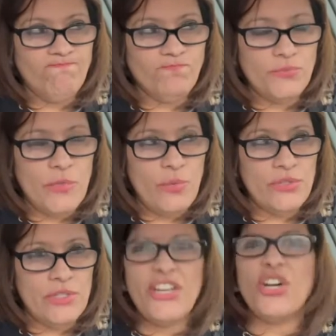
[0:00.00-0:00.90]
what
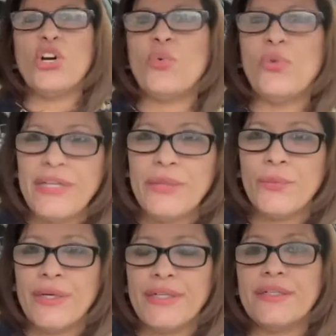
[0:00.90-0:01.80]
was in a green
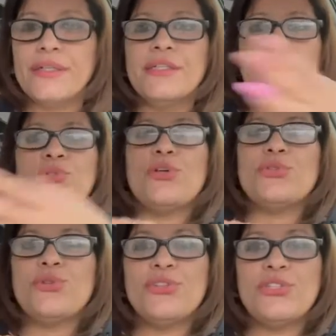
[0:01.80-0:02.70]
one. So I
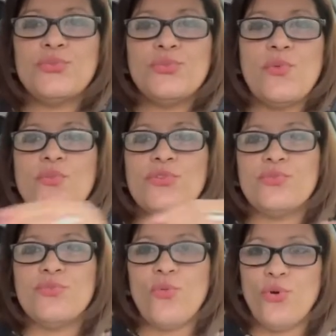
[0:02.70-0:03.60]
thought this one
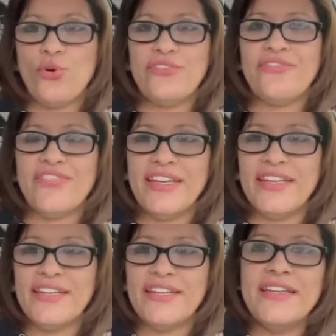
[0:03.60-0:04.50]
was more
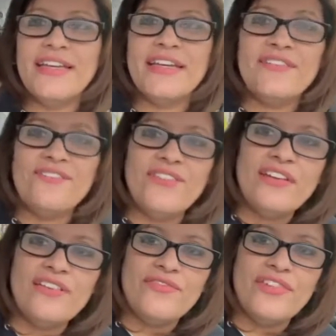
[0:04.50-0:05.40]
fitting and
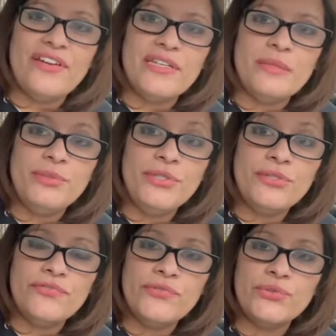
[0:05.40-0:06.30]
very, very
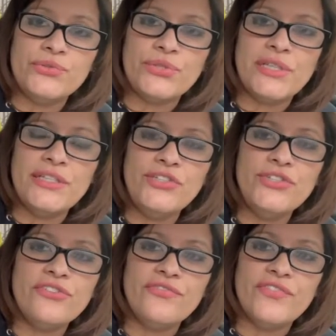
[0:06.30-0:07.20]
beautiful to clean
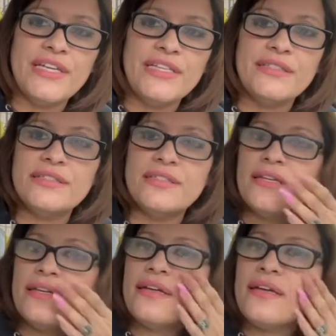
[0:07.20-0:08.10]
your face
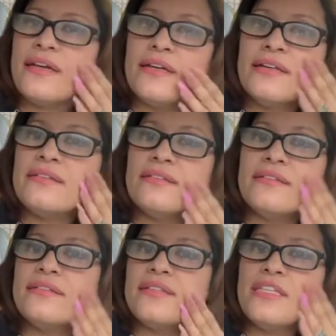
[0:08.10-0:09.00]
and
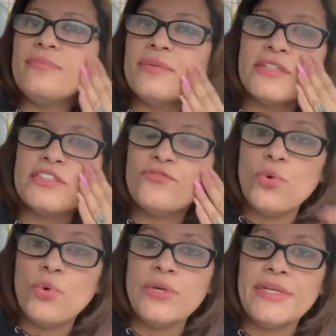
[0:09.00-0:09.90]
keep it
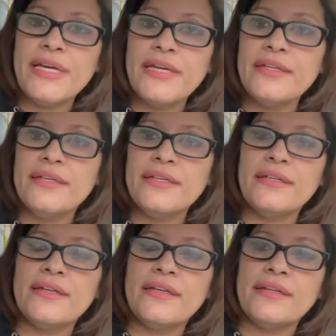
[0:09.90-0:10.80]
exfoliated
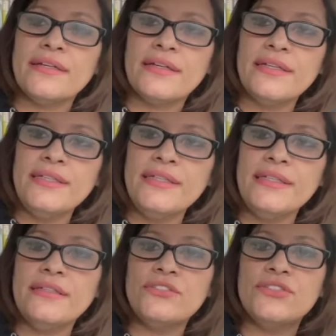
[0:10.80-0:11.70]
and
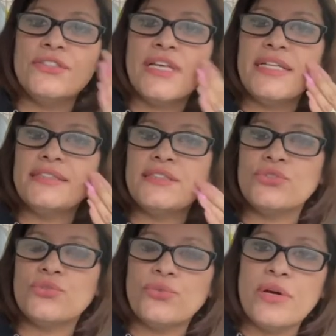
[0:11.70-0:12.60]
cleaned, nice and
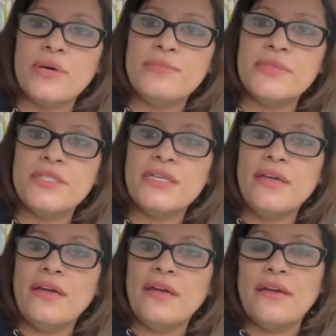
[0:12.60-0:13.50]
scrubbed.
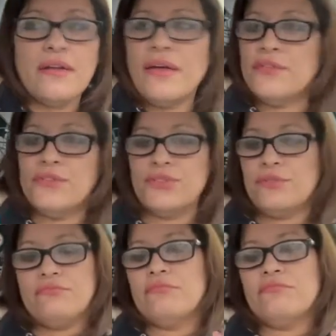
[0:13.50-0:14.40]
And I just
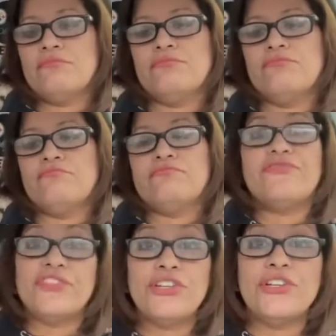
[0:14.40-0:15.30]

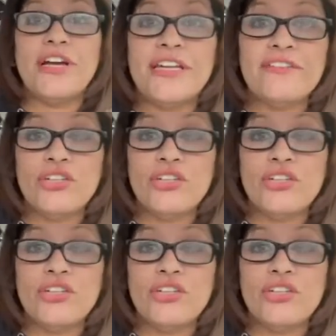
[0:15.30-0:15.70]
figured I'd give it a